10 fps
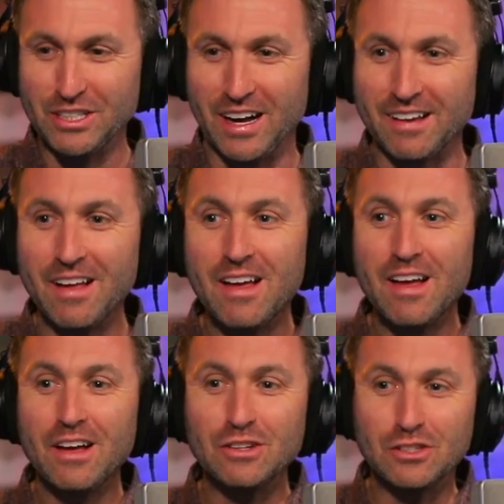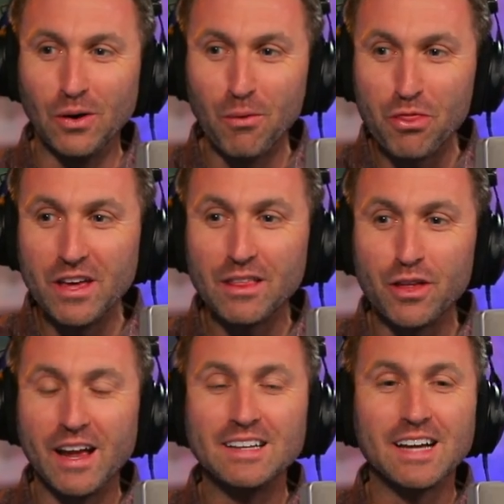shot. Don't think
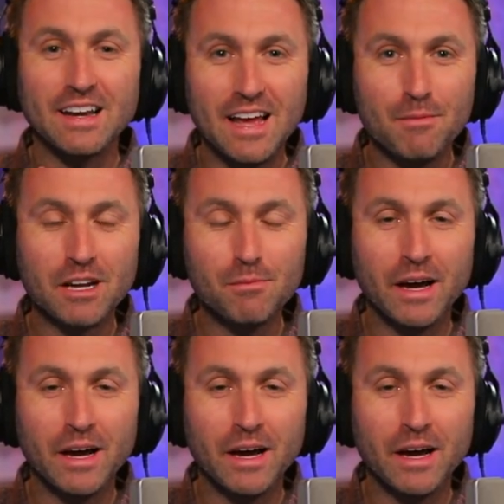that a dynamic